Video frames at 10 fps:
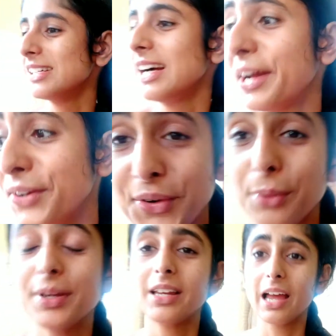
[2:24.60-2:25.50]
I don't
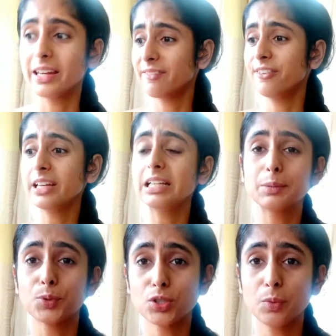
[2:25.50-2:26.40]
know, but definitely
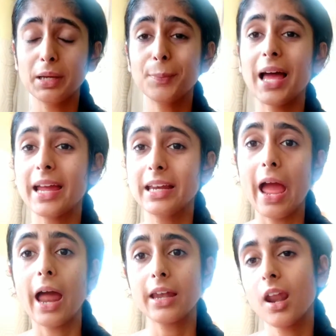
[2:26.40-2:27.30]
it's supposed to be applied
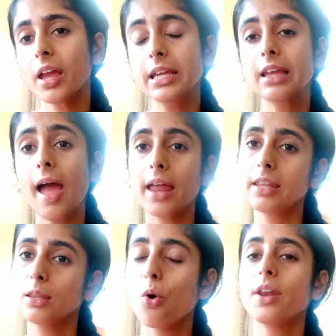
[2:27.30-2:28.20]
at night
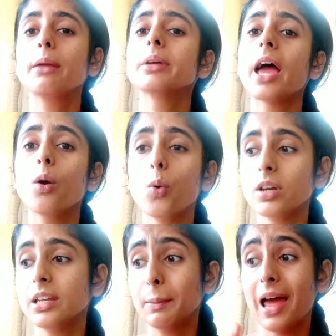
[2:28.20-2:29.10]
and in the morning, but I
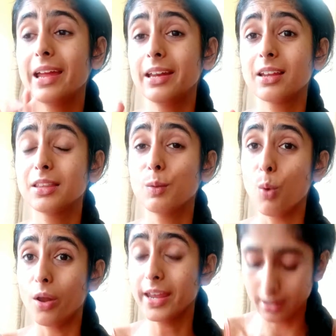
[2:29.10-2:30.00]
only apply it in the
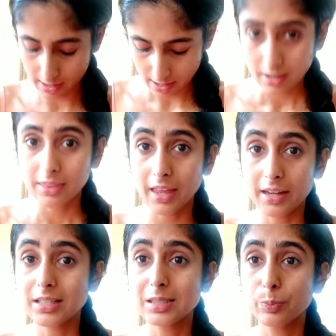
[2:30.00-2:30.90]
morning.
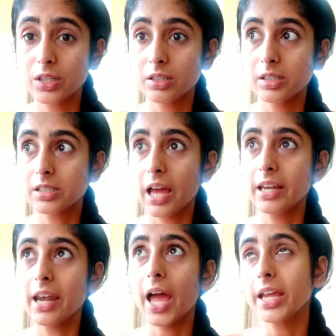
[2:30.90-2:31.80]
That is because
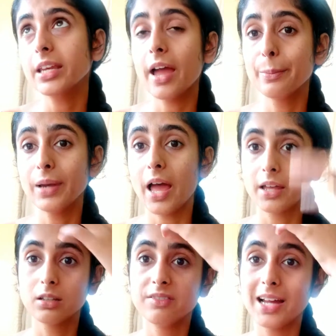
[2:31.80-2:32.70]
at night I
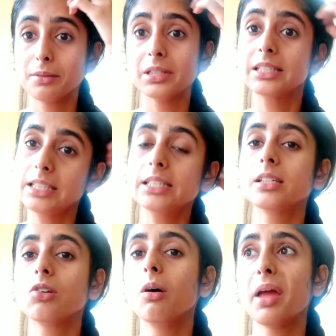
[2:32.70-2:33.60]
apply the vitamin C
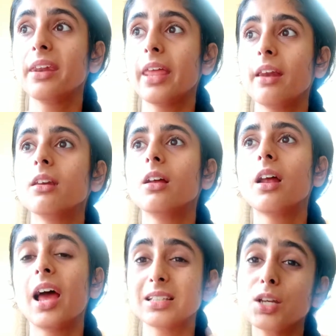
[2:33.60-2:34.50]
serum, and then
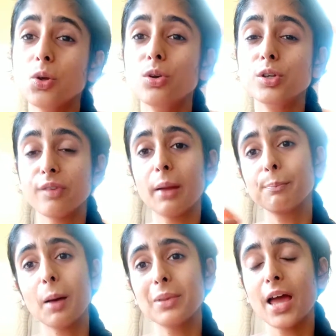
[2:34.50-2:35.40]
as I told you, if I
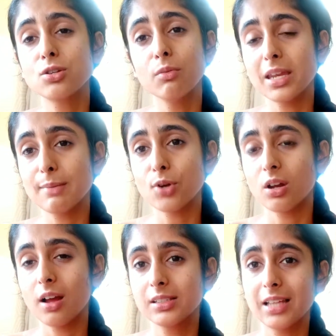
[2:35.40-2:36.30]
apply too many
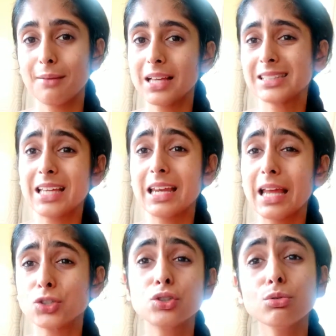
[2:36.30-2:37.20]
products then my skin
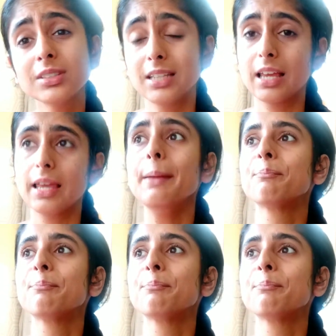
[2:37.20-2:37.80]
gets too sticky.